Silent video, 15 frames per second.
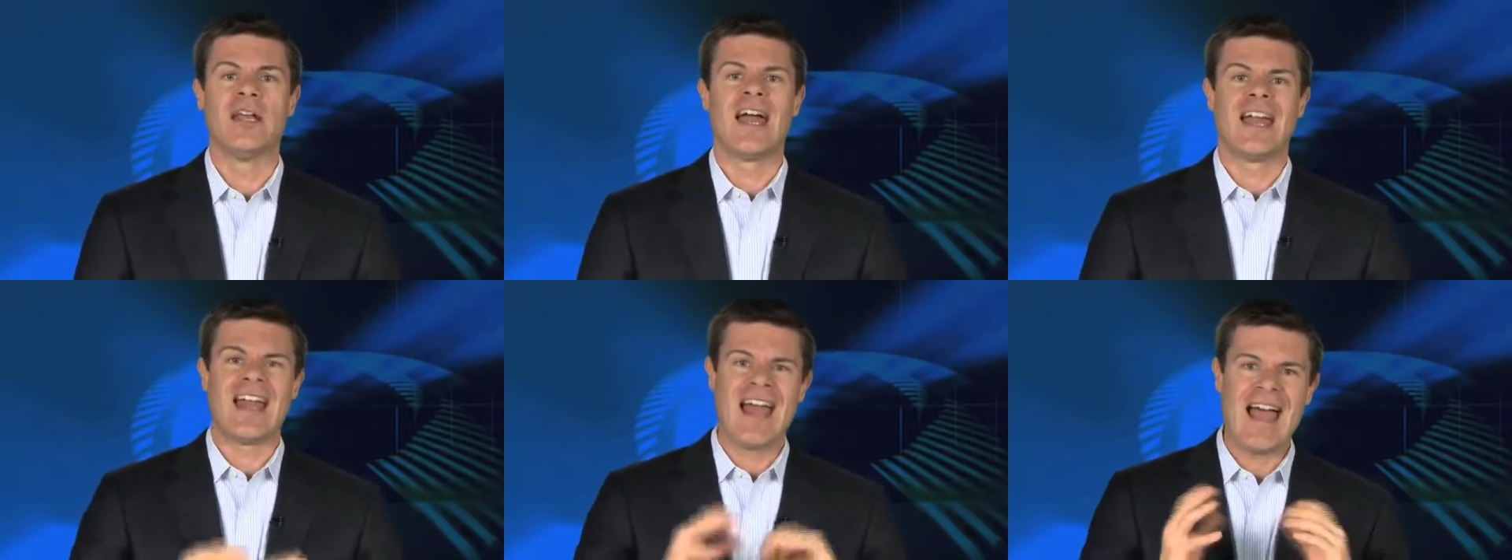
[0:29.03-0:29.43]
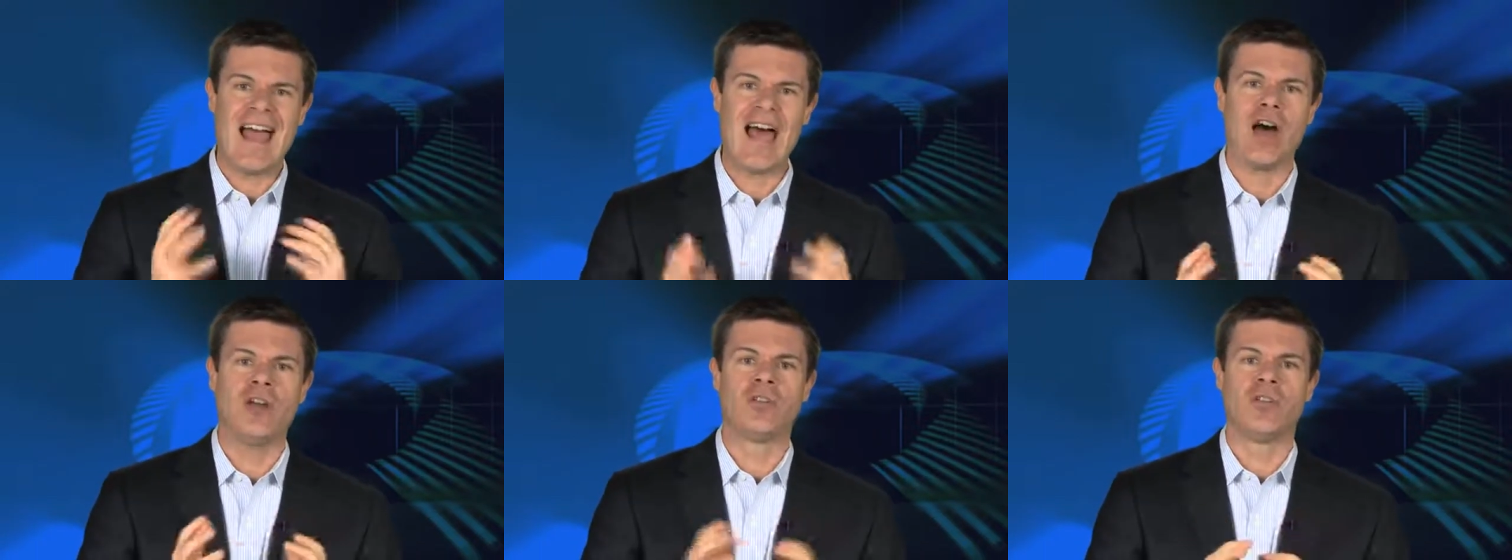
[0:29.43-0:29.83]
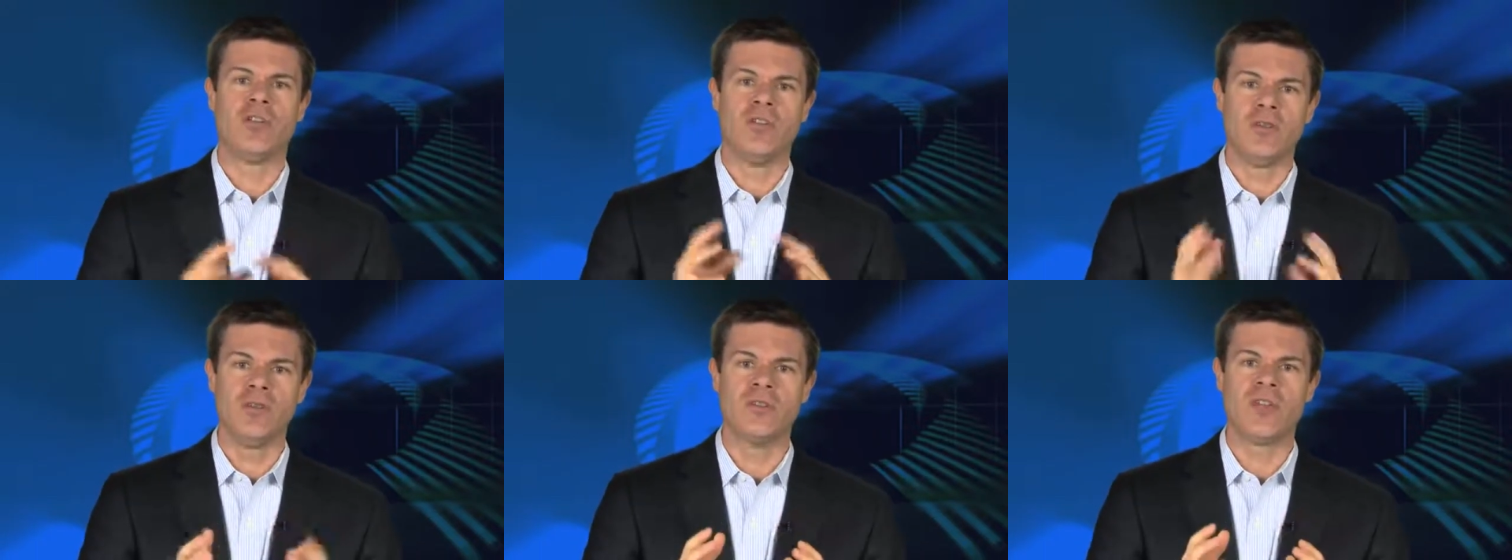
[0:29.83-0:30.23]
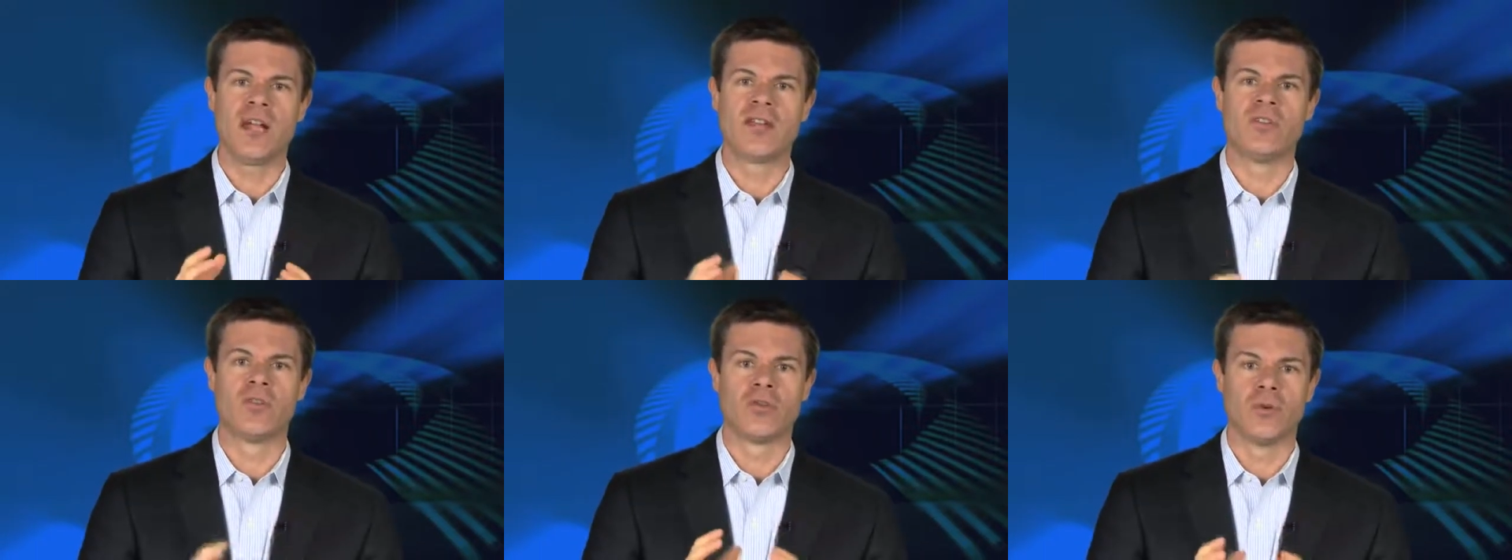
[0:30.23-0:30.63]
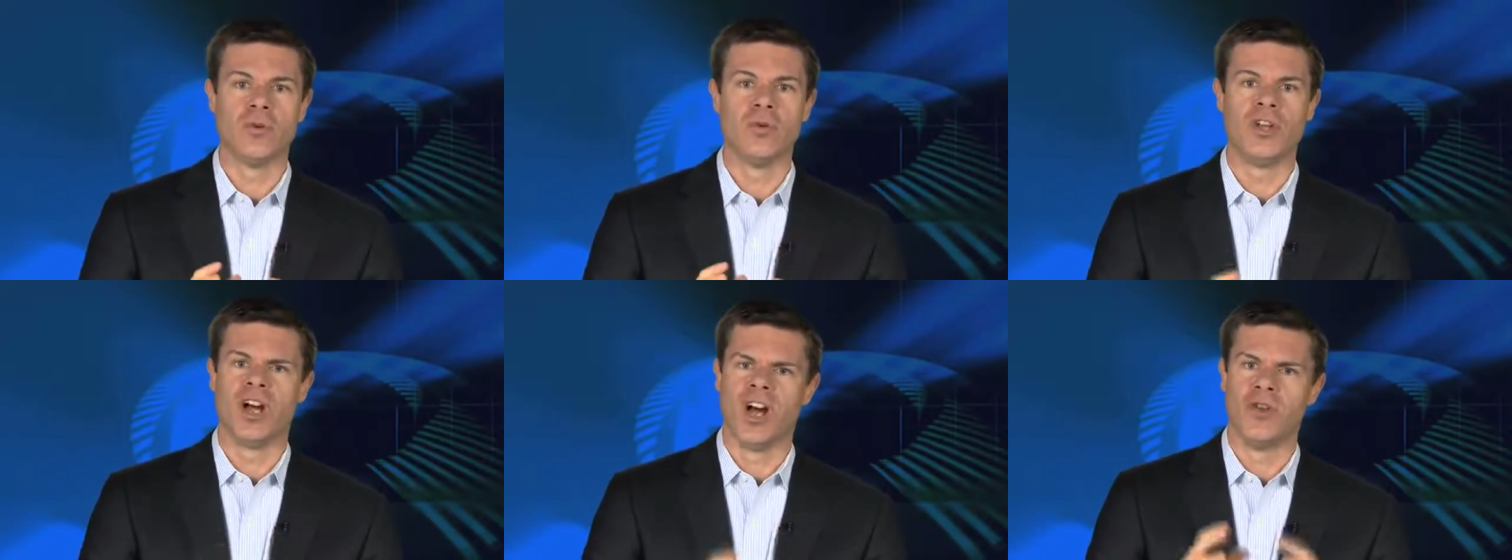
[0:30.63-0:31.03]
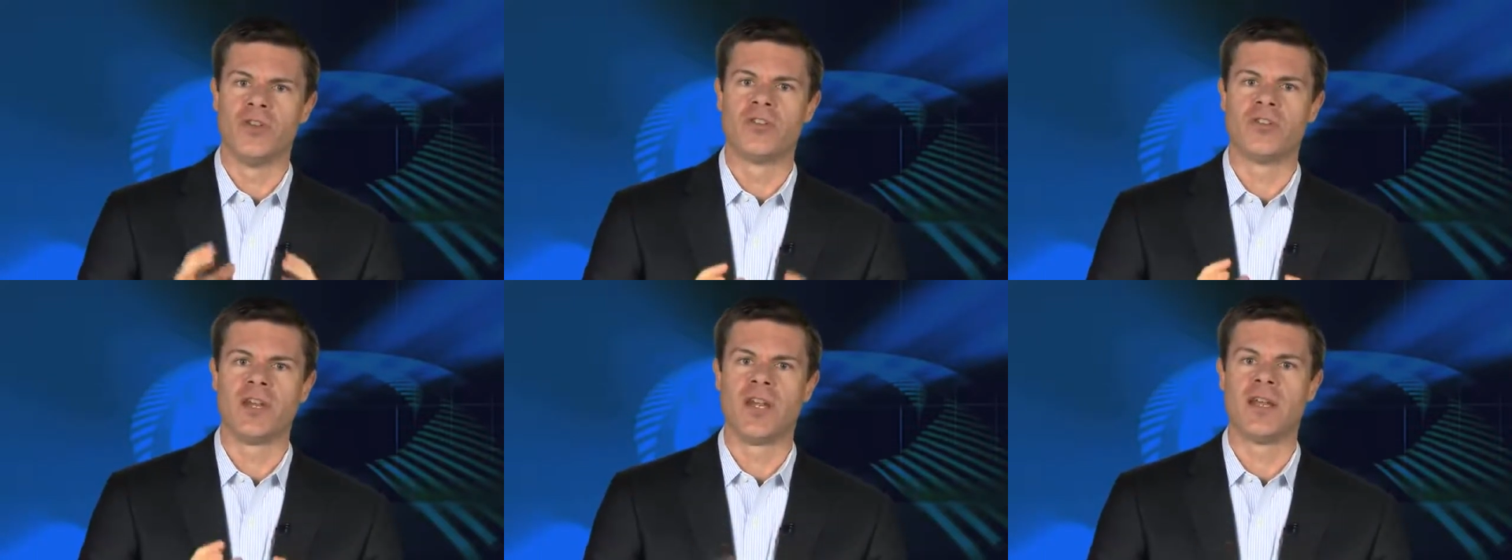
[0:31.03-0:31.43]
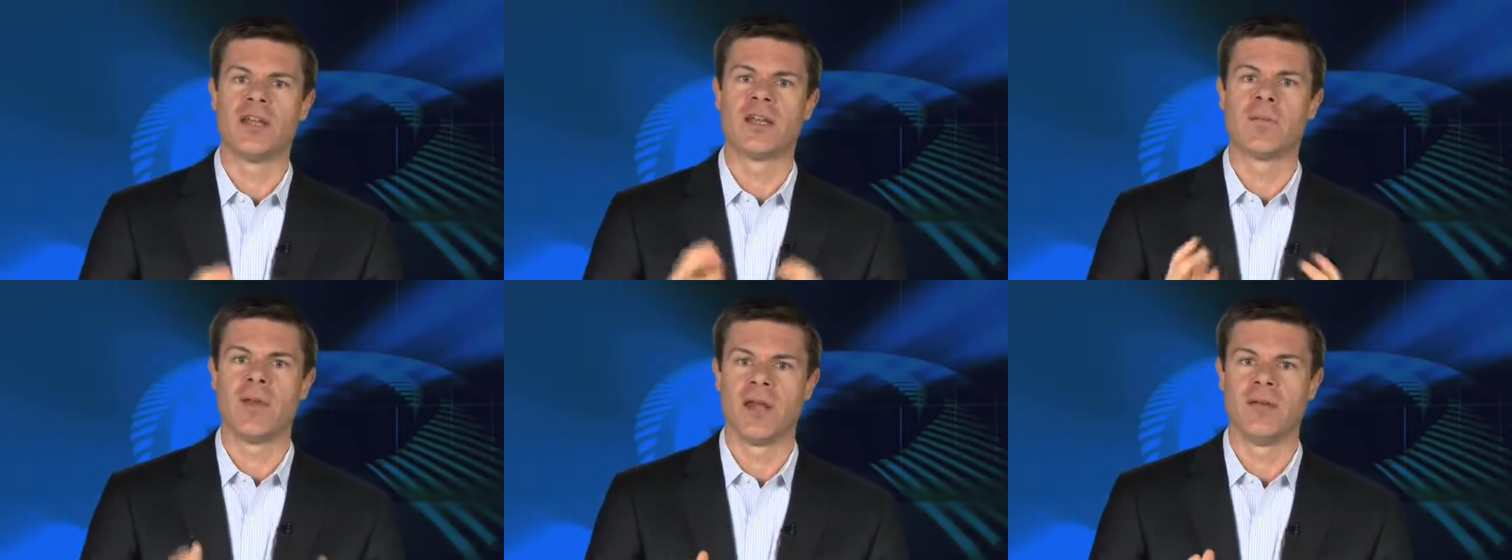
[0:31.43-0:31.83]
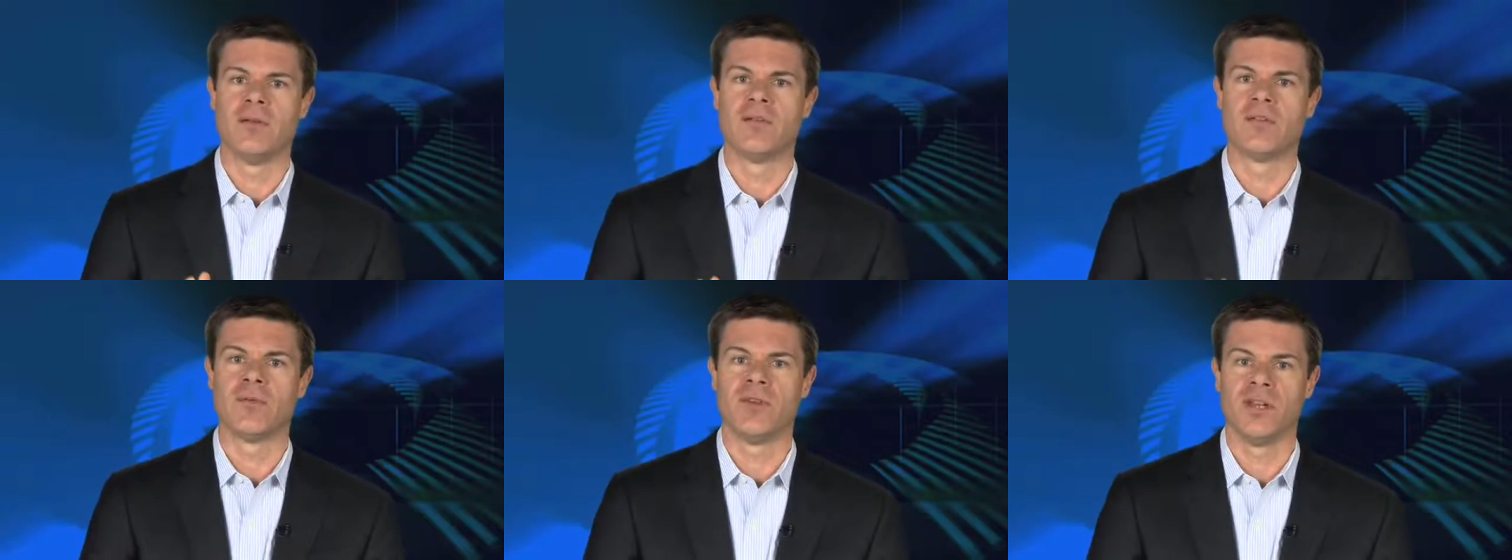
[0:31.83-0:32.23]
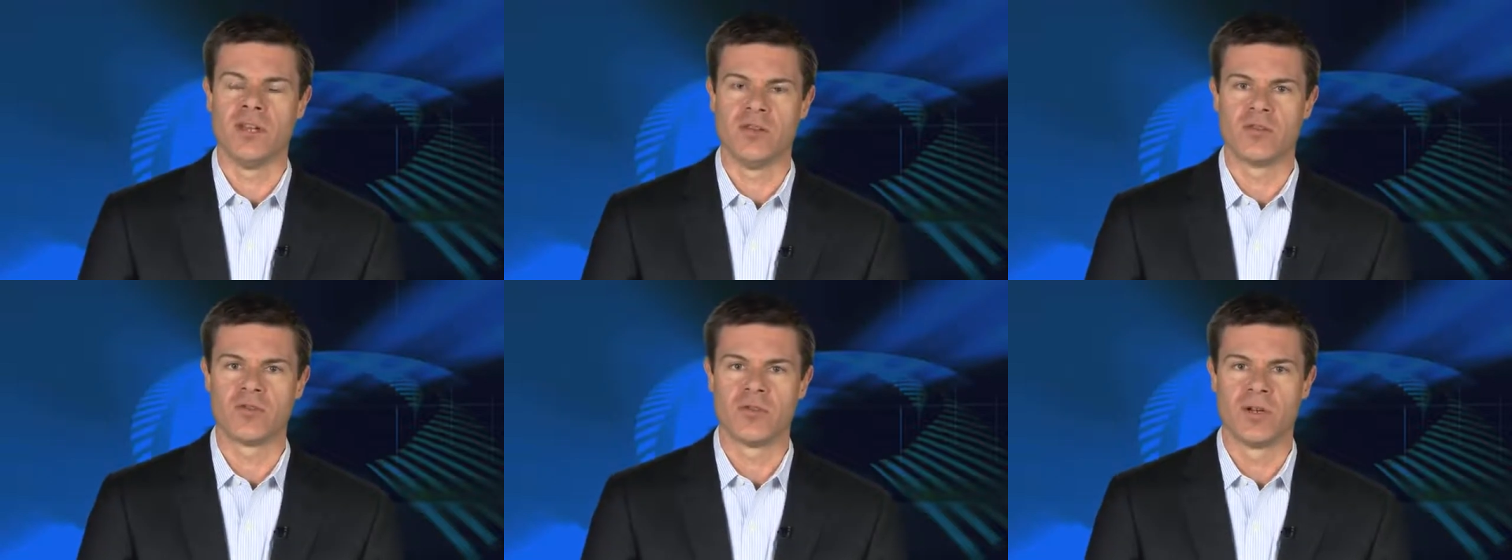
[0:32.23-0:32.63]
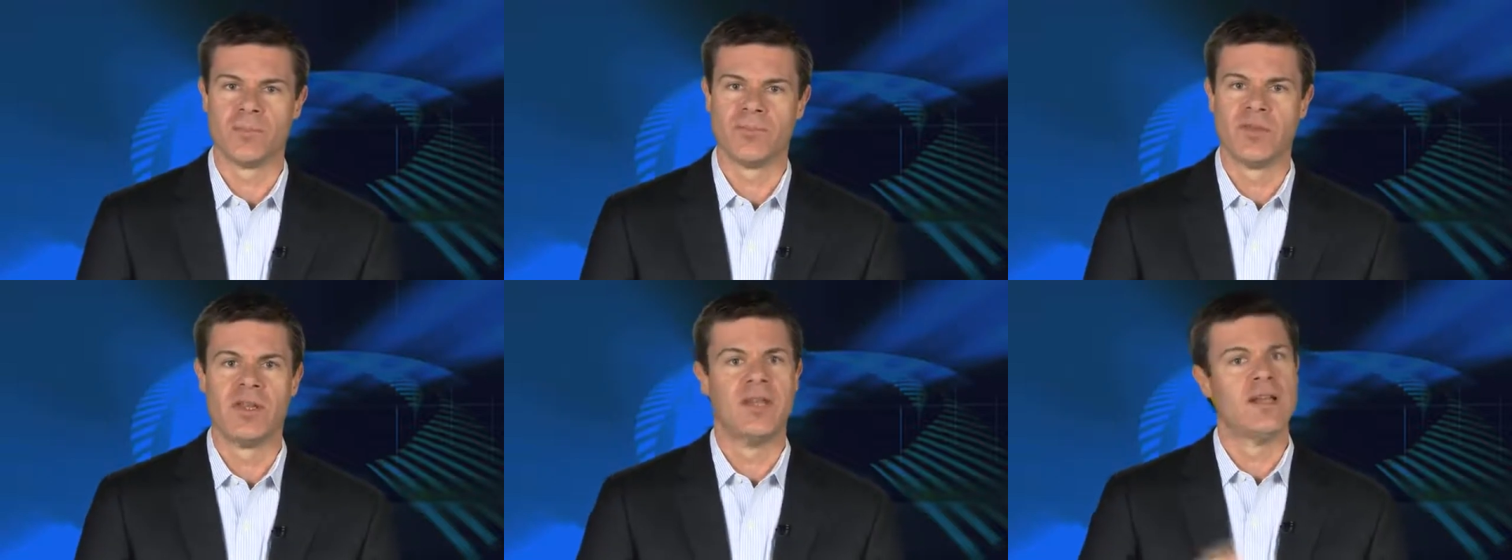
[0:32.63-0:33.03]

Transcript: at how to use that as a tool to understand the competitiveness of an industry.